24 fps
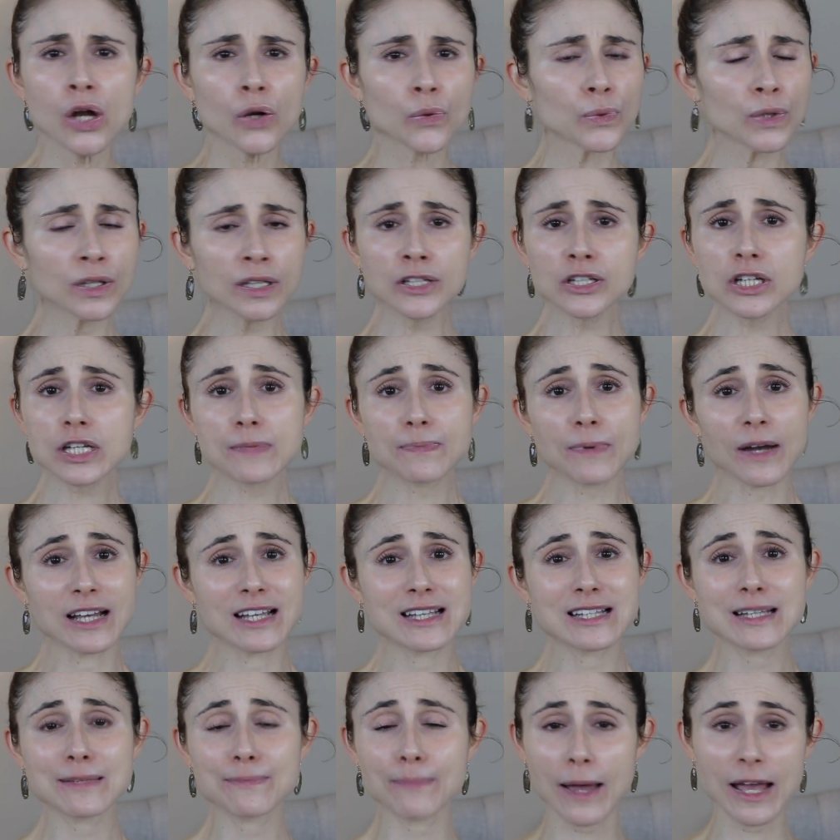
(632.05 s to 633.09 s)
really just by
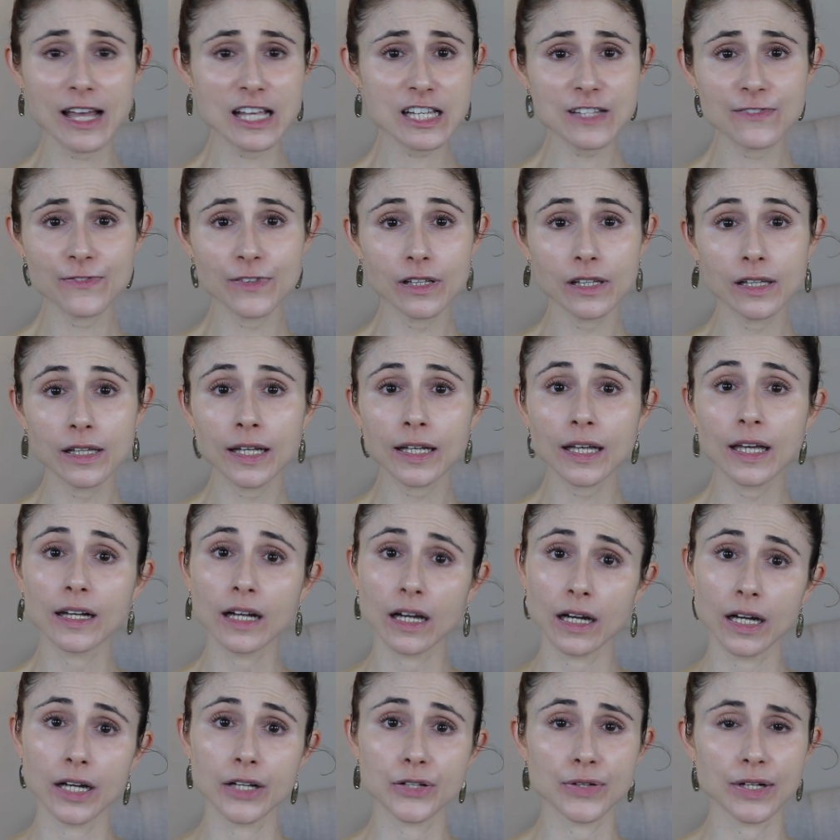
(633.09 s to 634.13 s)
space filling and
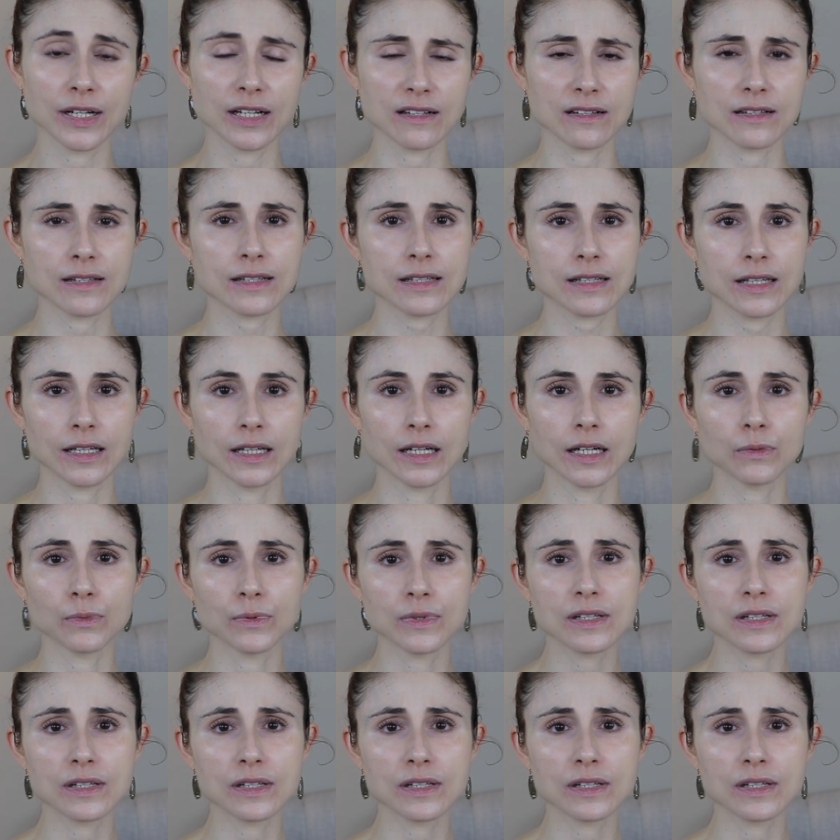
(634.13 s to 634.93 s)
hydrating the skin.